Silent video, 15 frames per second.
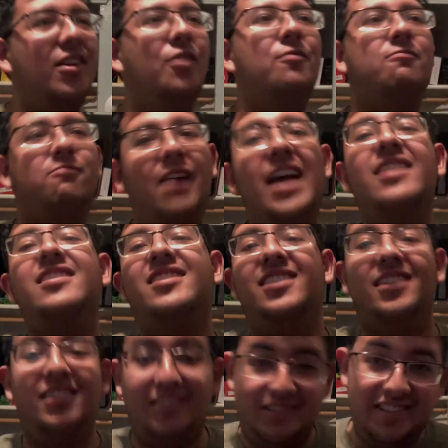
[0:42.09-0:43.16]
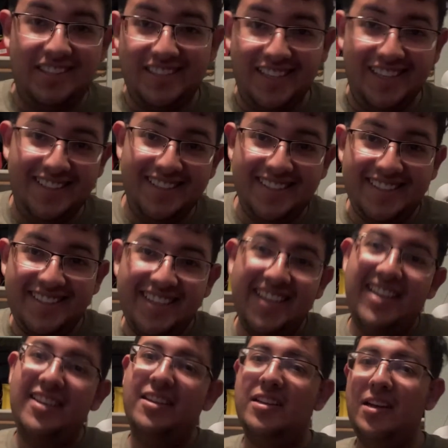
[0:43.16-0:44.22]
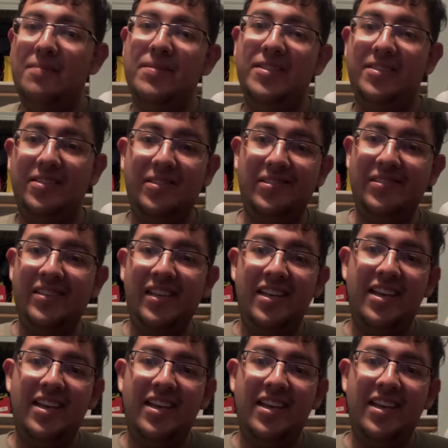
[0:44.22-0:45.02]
of resolutions coming soon.